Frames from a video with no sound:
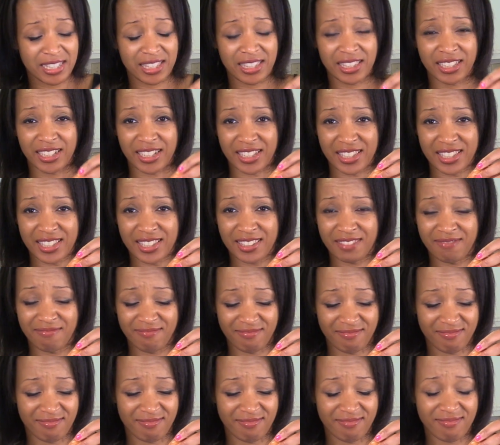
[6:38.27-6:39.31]
looks,
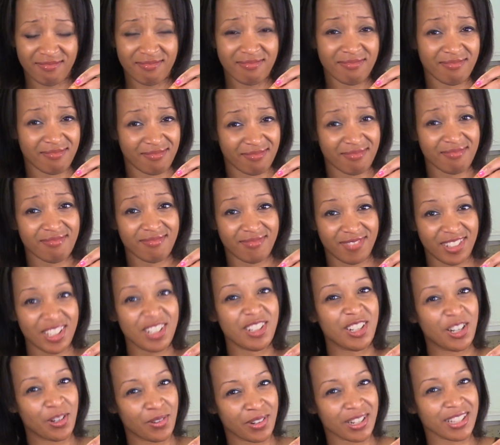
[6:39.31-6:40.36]

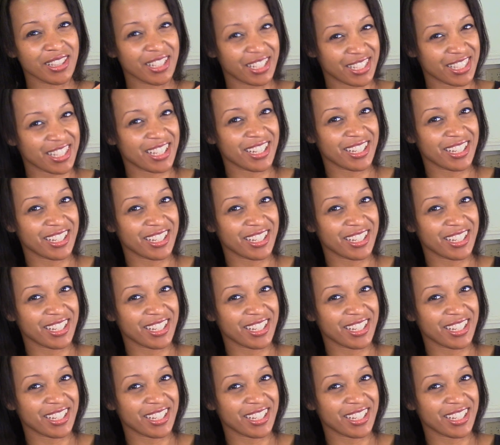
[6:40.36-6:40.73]
you know what it looks